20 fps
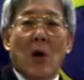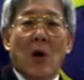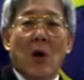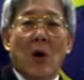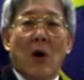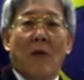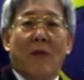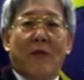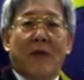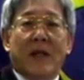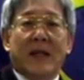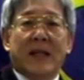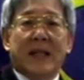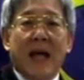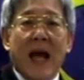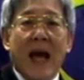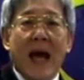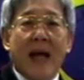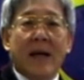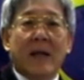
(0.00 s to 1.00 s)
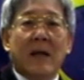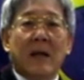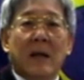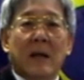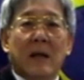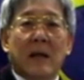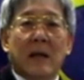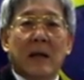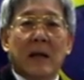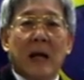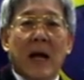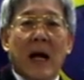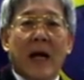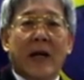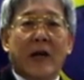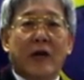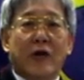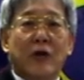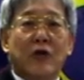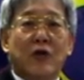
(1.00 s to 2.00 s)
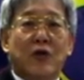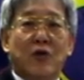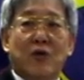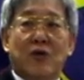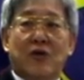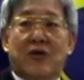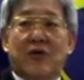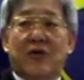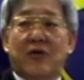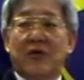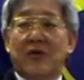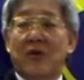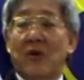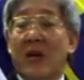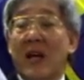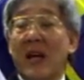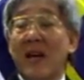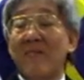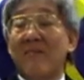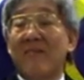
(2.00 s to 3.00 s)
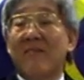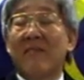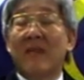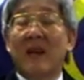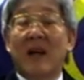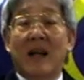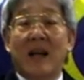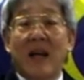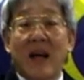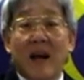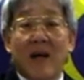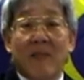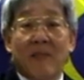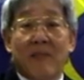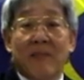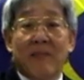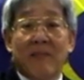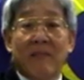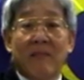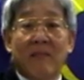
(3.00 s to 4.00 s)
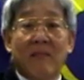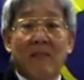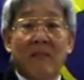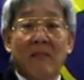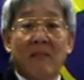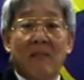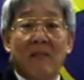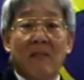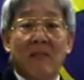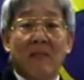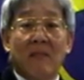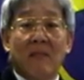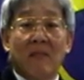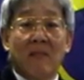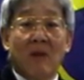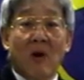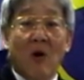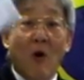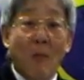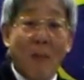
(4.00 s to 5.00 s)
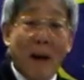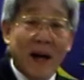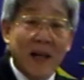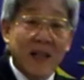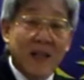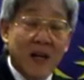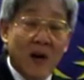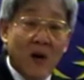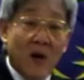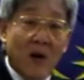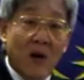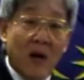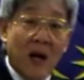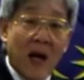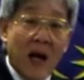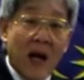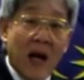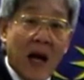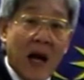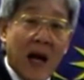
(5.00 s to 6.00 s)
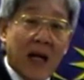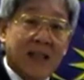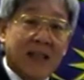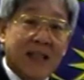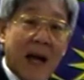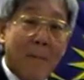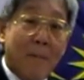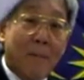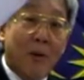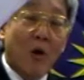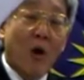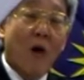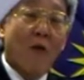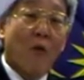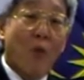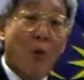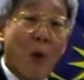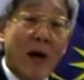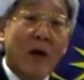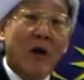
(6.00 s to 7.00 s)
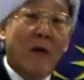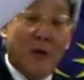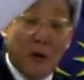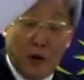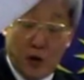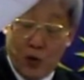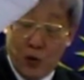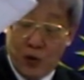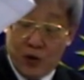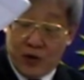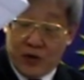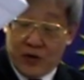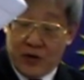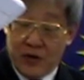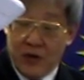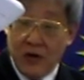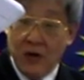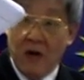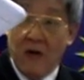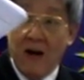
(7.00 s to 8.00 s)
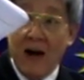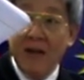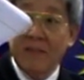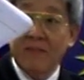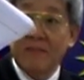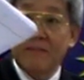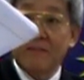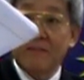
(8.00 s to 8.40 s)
of the 10 additional suits. Okay, here, the whole bundle is here, a sample of one of the suits. All right,